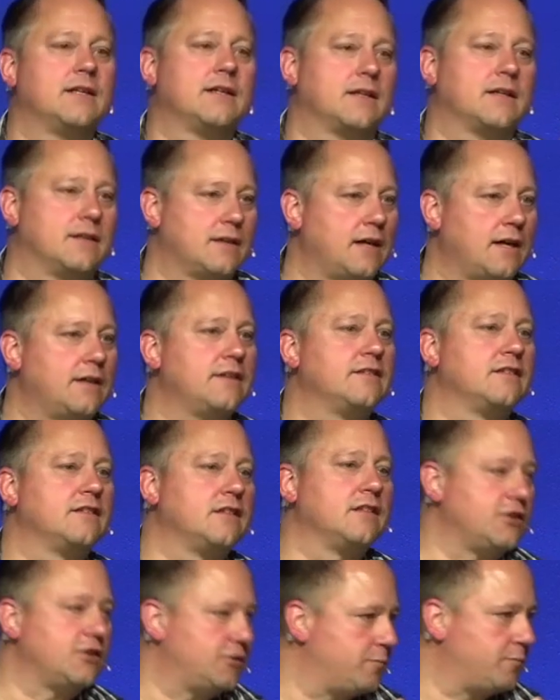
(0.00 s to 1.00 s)
got in his
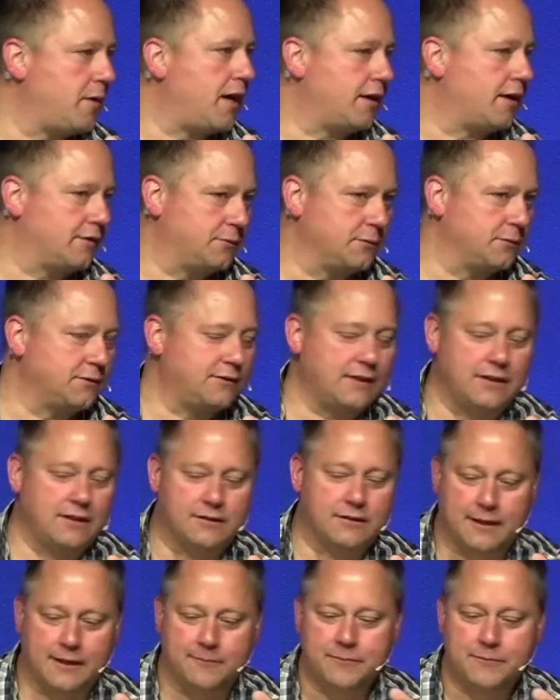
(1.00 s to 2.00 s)
lunchbox, we'll say,
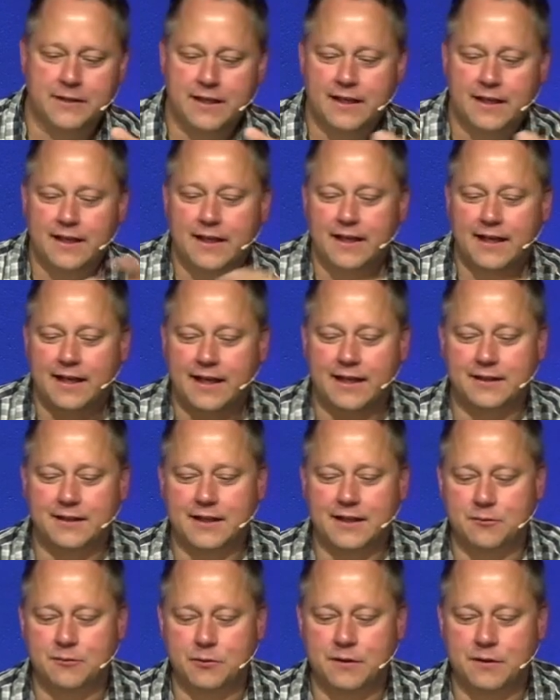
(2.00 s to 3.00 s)
okay? And,
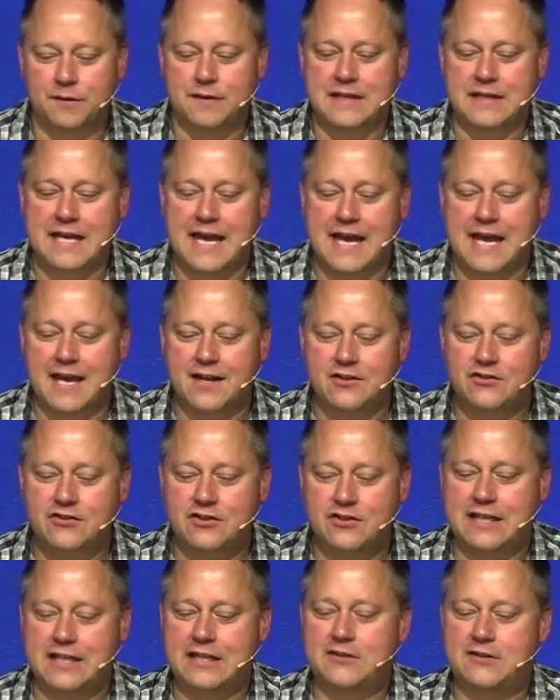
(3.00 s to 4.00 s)
and with the edge,
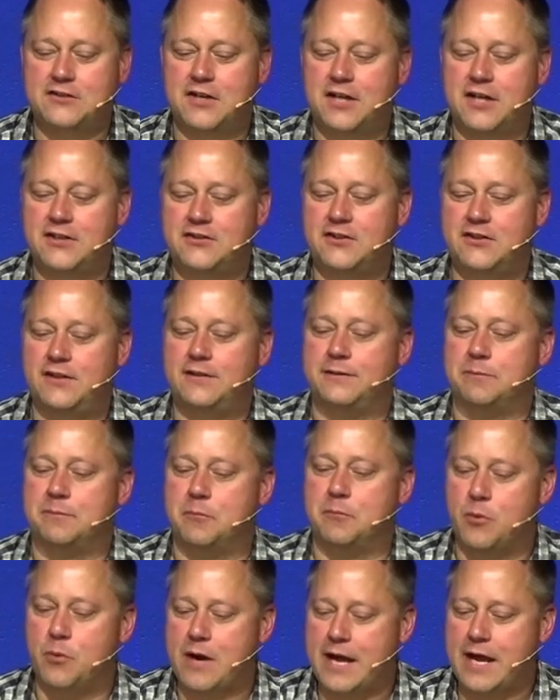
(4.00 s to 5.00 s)
he touches
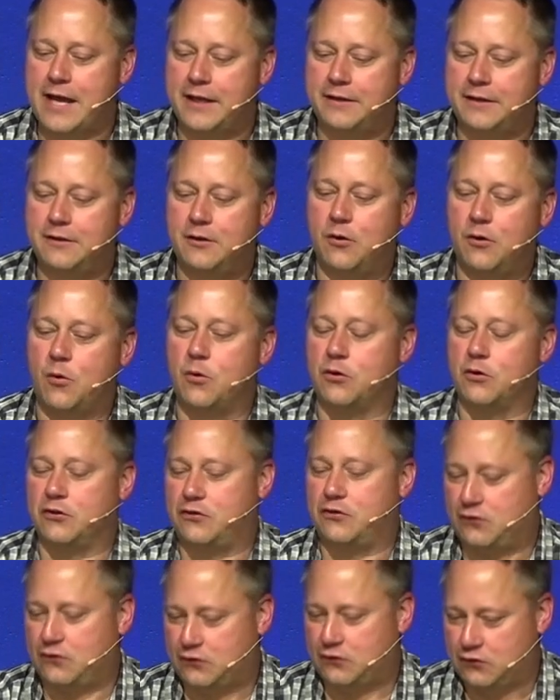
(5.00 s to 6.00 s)
bread or
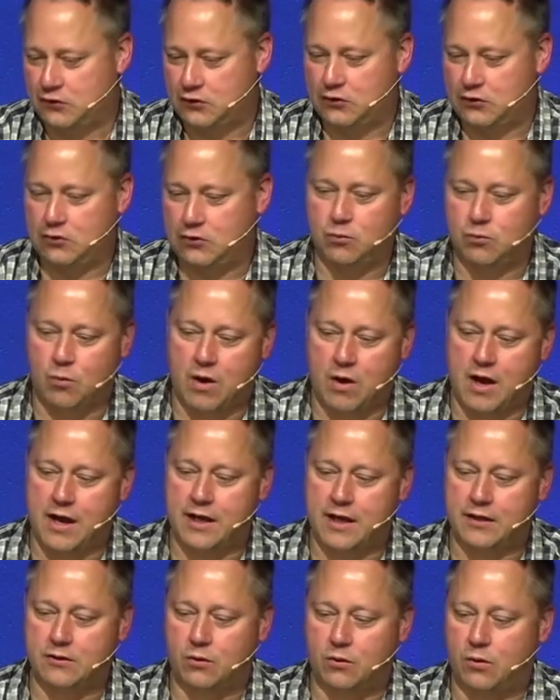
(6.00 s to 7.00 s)
stew,
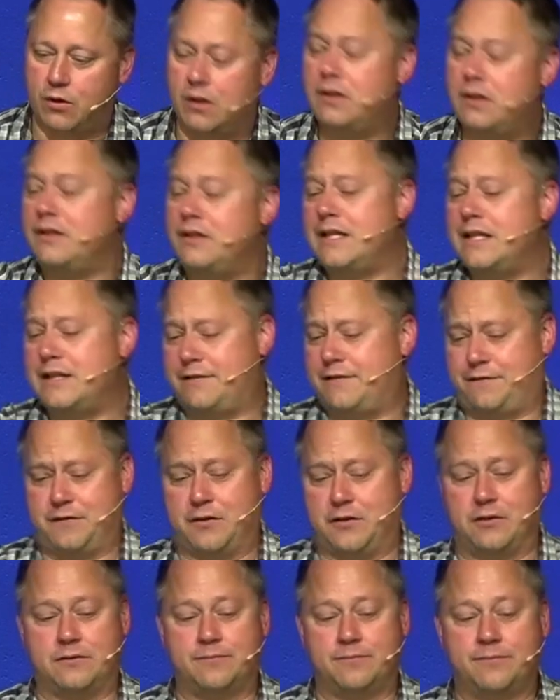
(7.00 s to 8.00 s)
wine, oil, or any
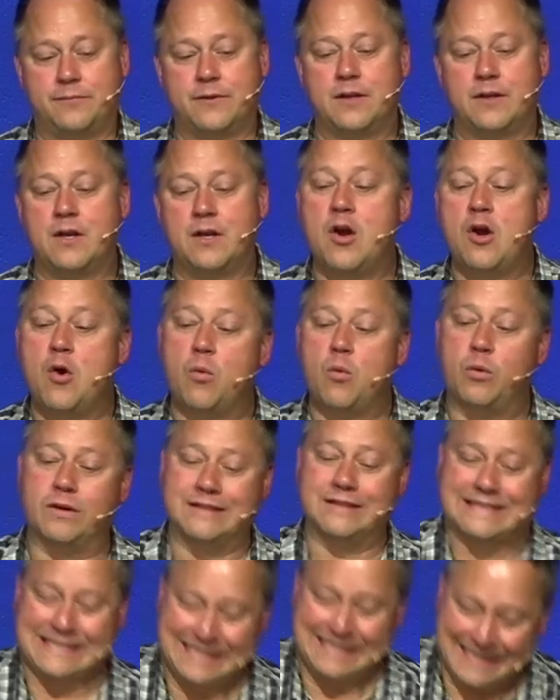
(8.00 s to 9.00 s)
food.
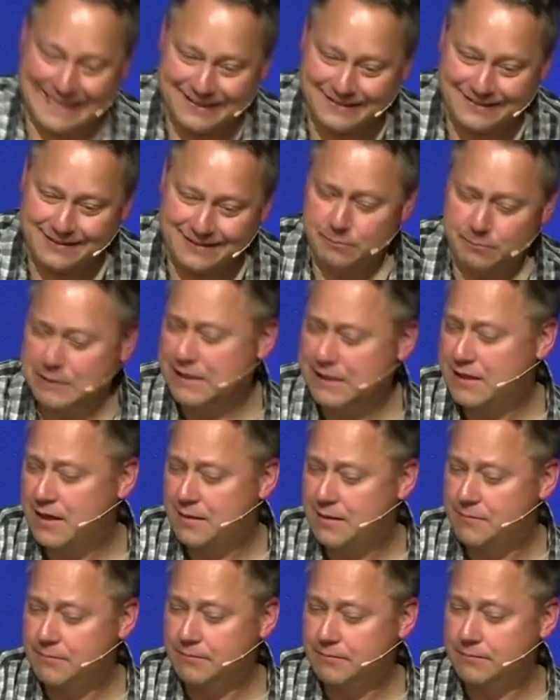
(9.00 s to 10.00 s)
Will it
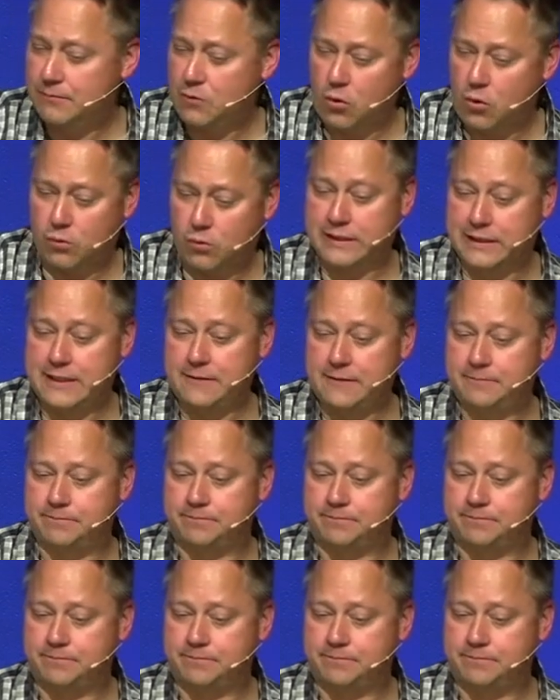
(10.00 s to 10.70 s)
become holy?